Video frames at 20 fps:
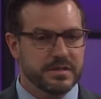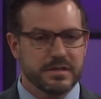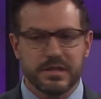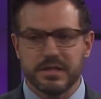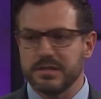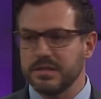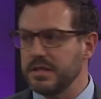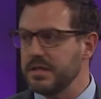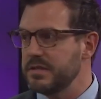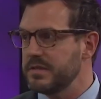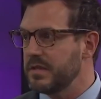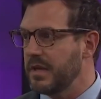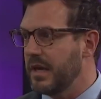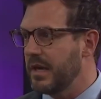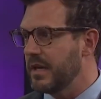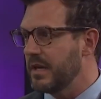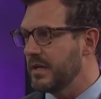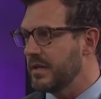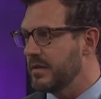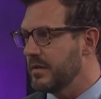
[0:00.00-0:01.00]
CT
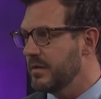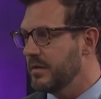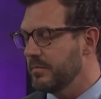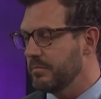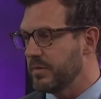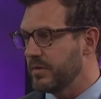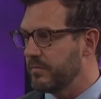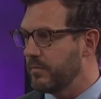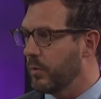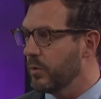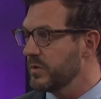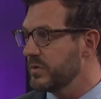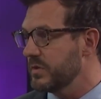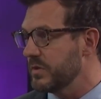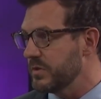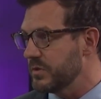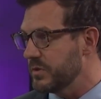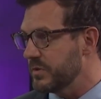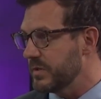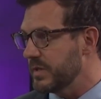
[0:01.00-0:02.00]
scan before
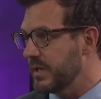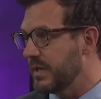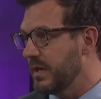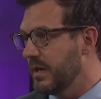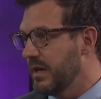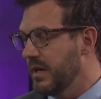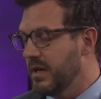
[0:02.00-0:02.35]
surgery